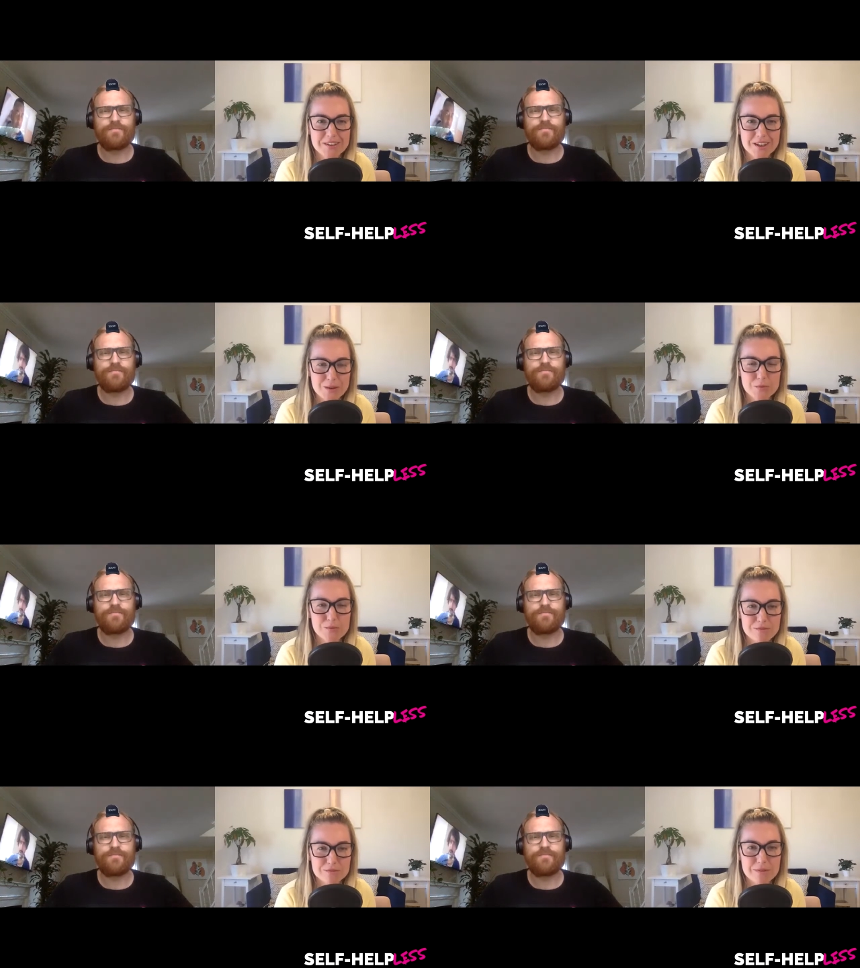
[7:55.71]
Speaker 1: I
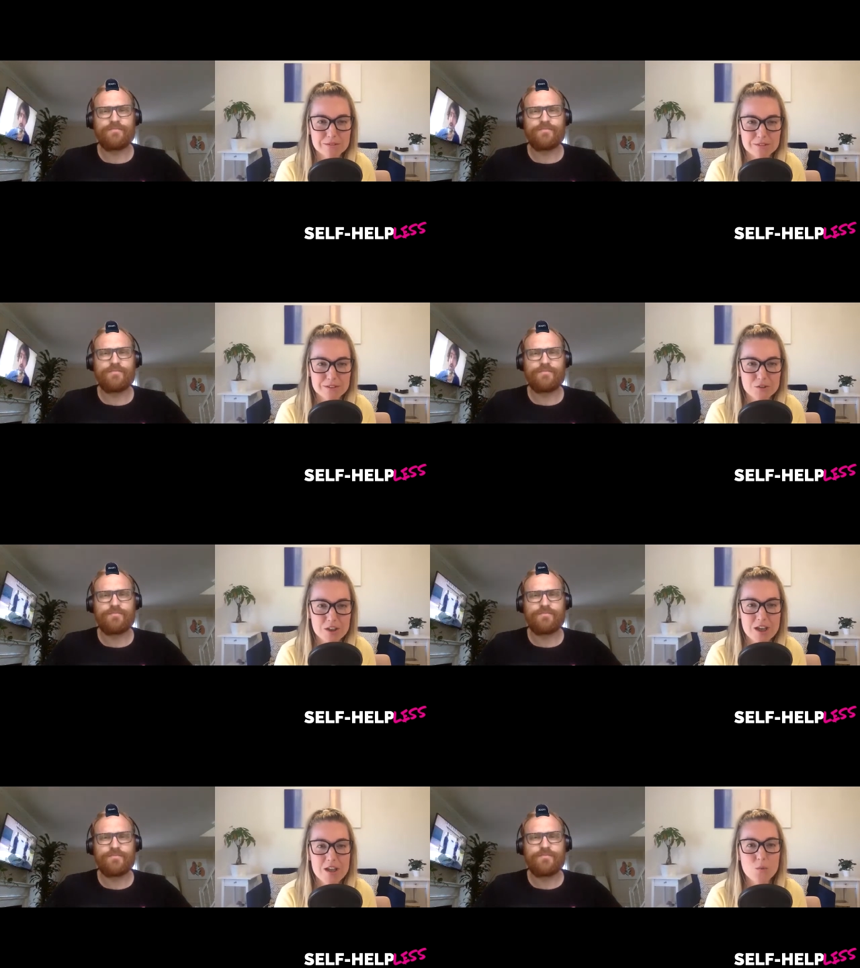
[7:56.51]
approve this message.
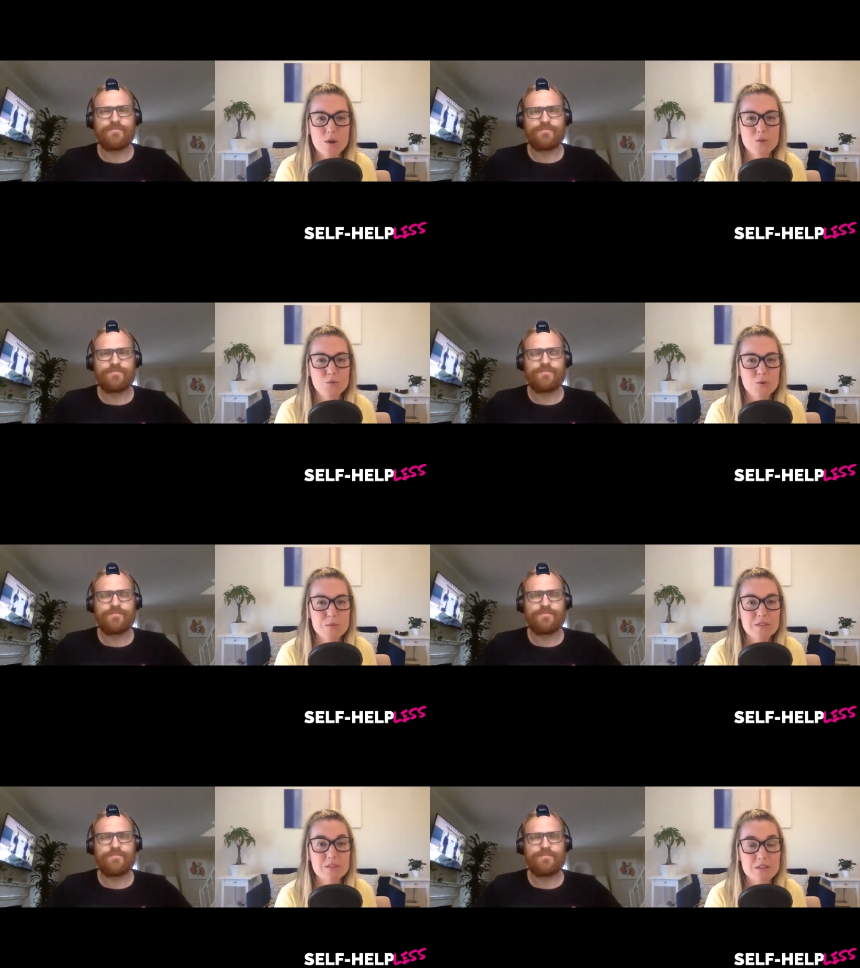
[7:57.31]
What drew
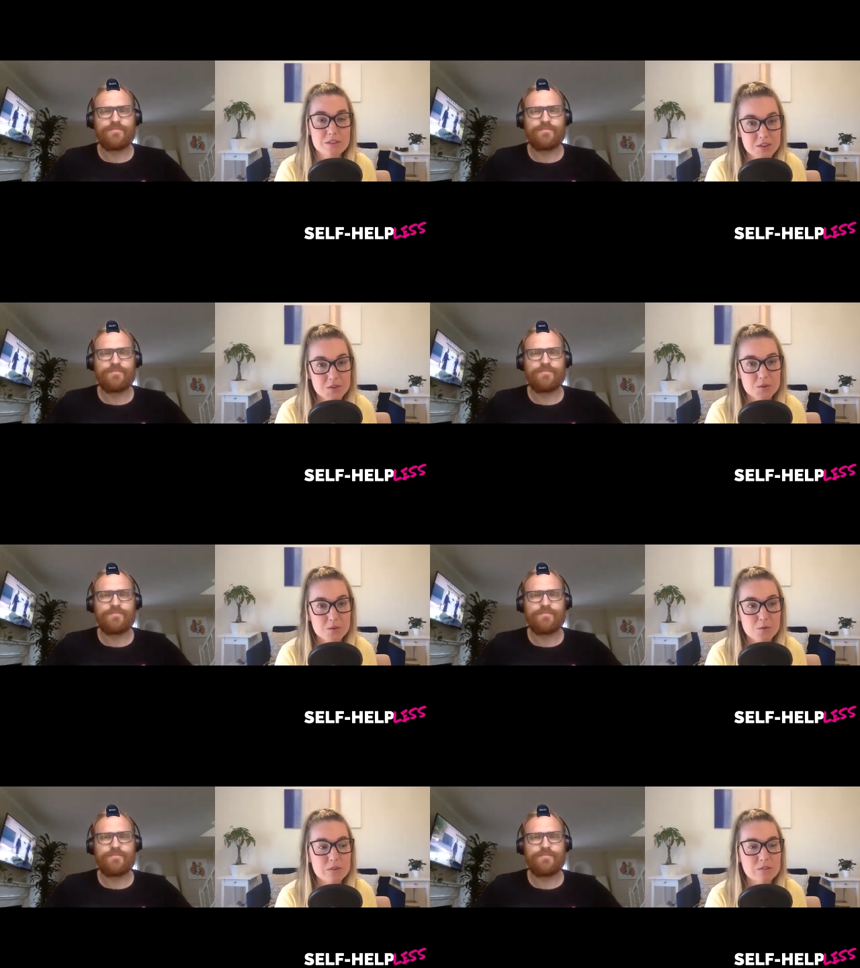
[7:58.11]
me to
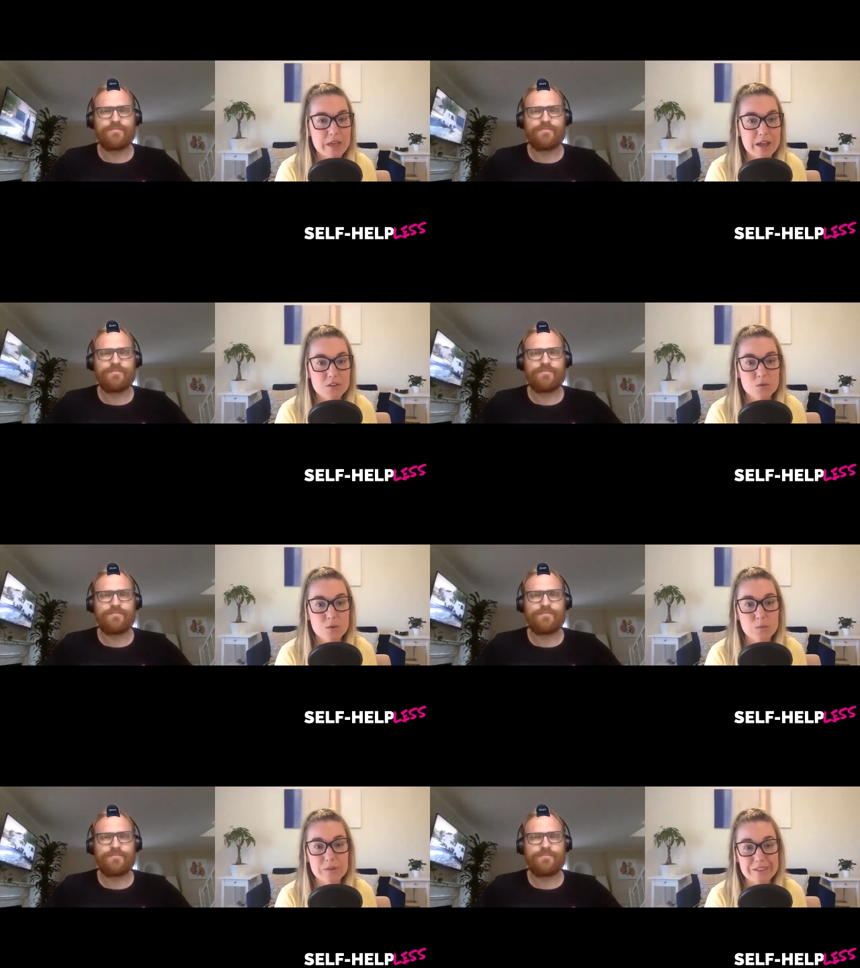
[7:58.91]
you was that you were
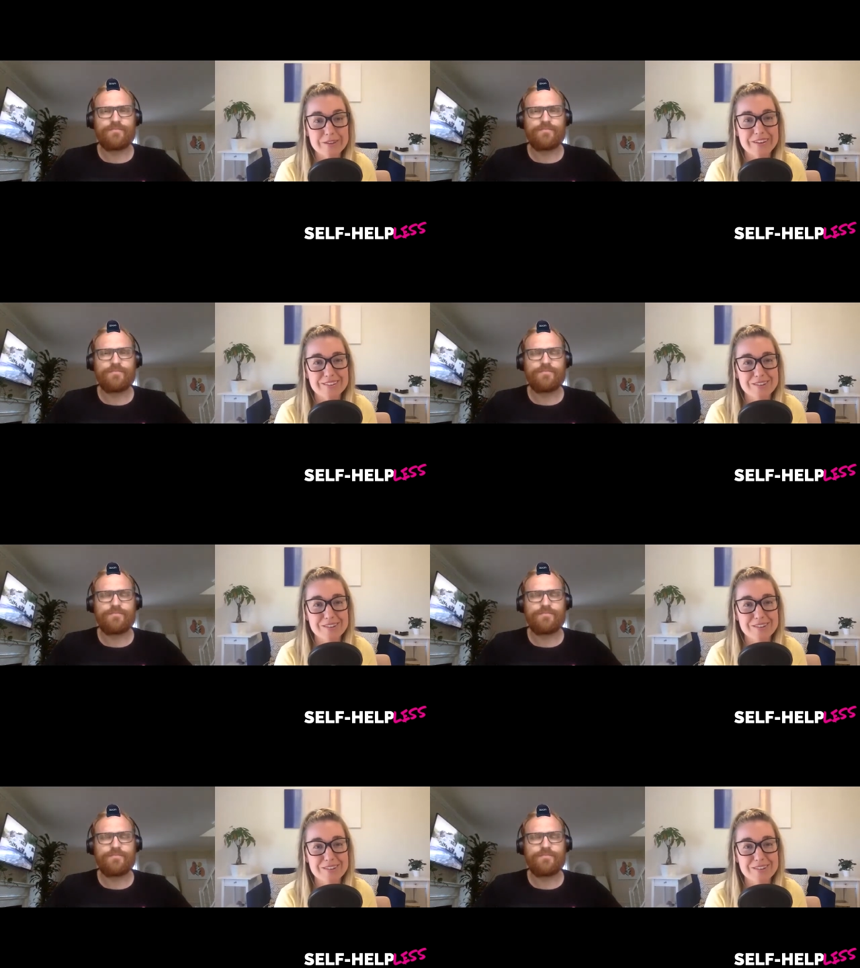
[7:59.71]
really good at